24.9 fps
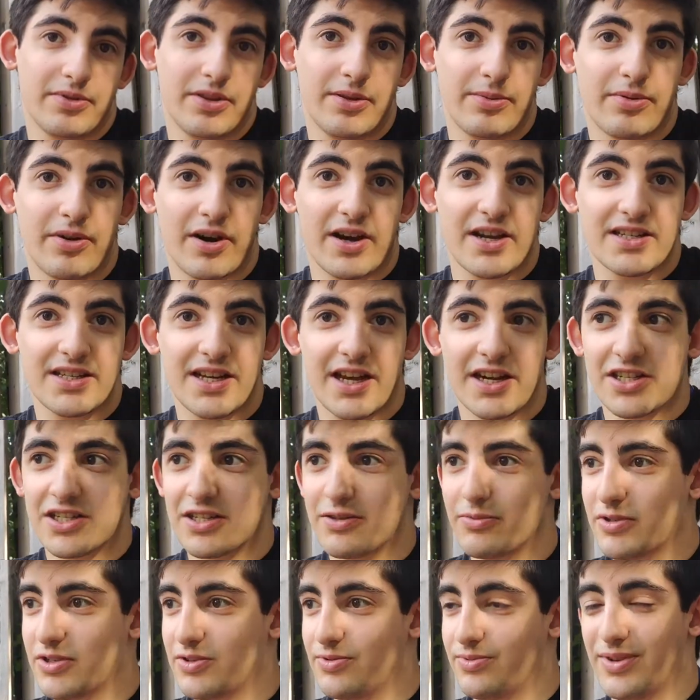the price
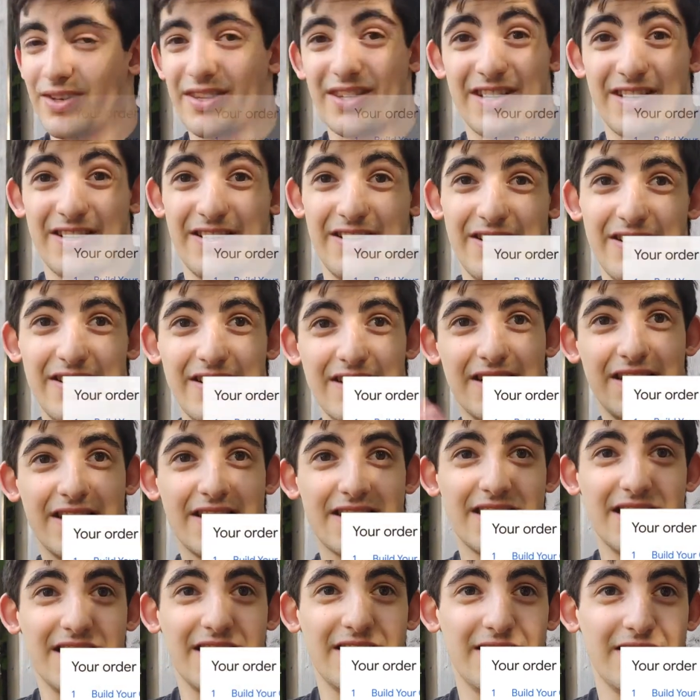actually was really good.
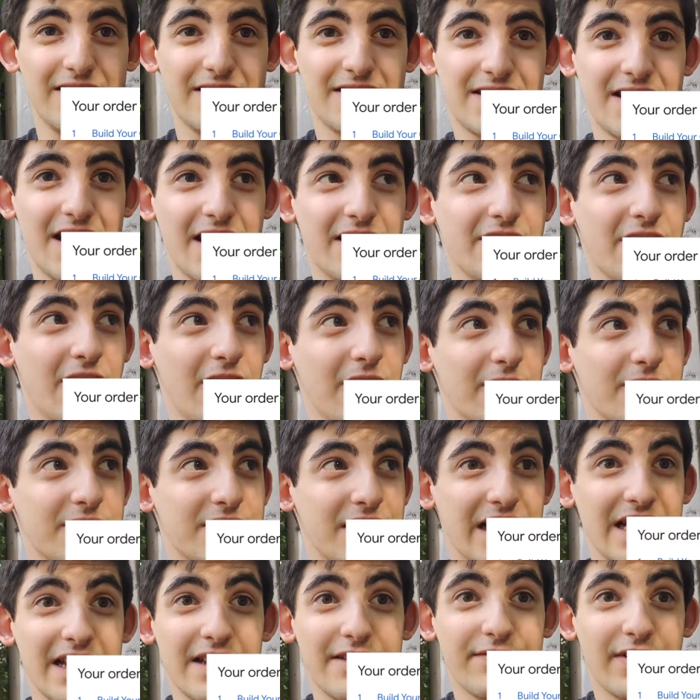It's at
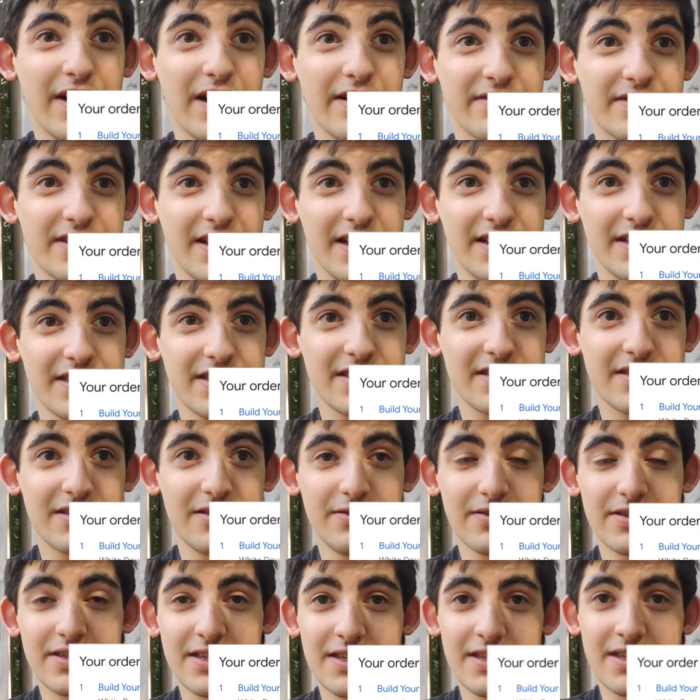$10.85,
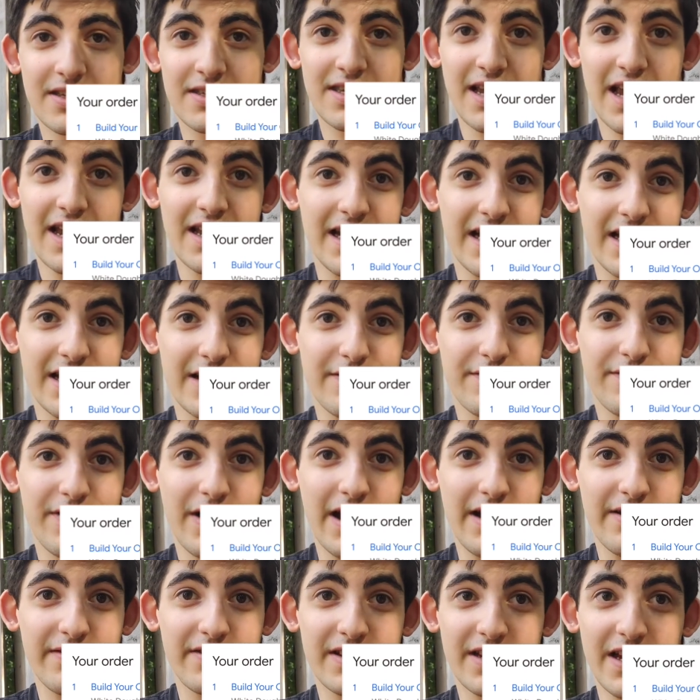so
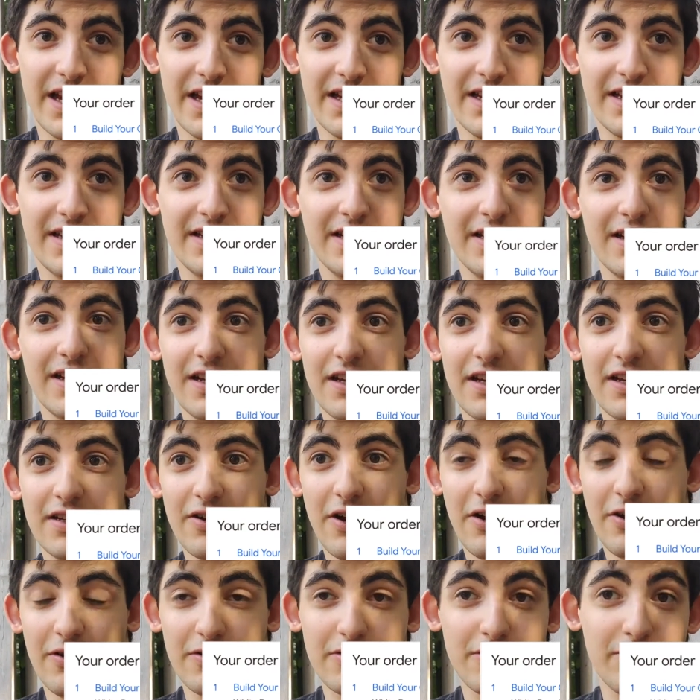$10.85 Canadian.
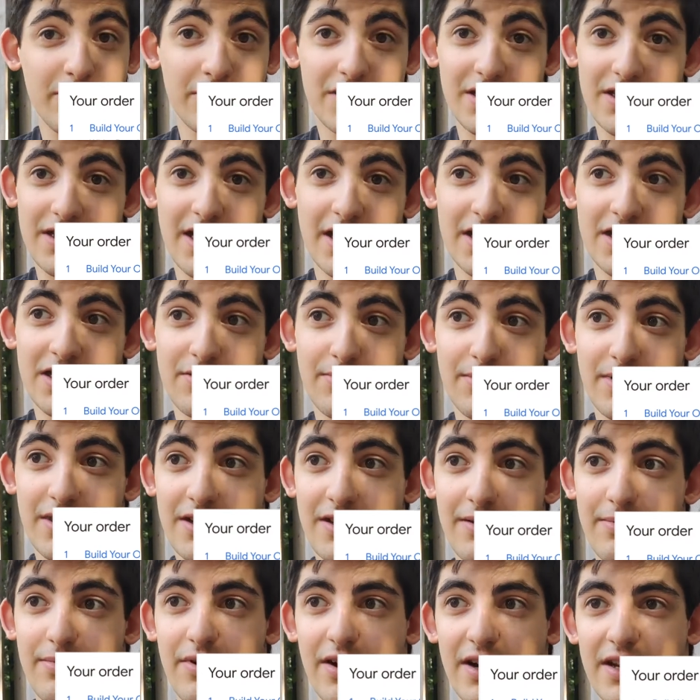Dollar, which is actually a really
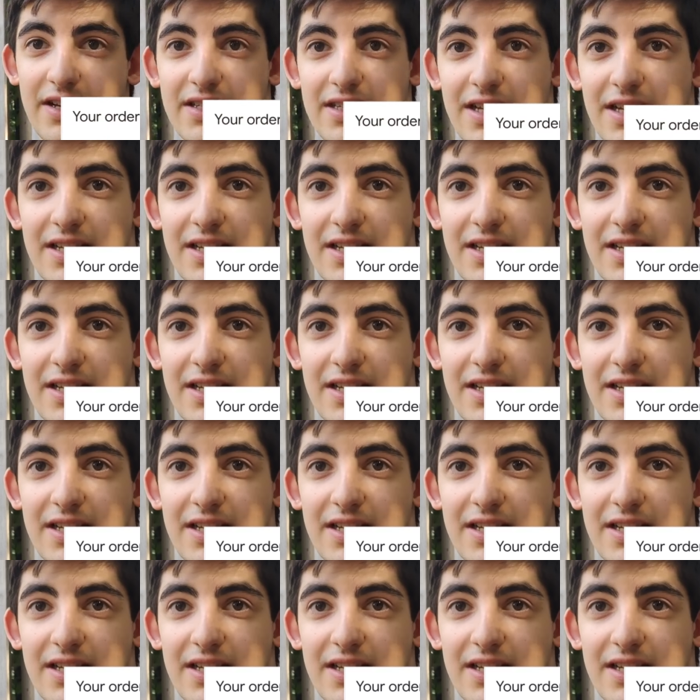good price.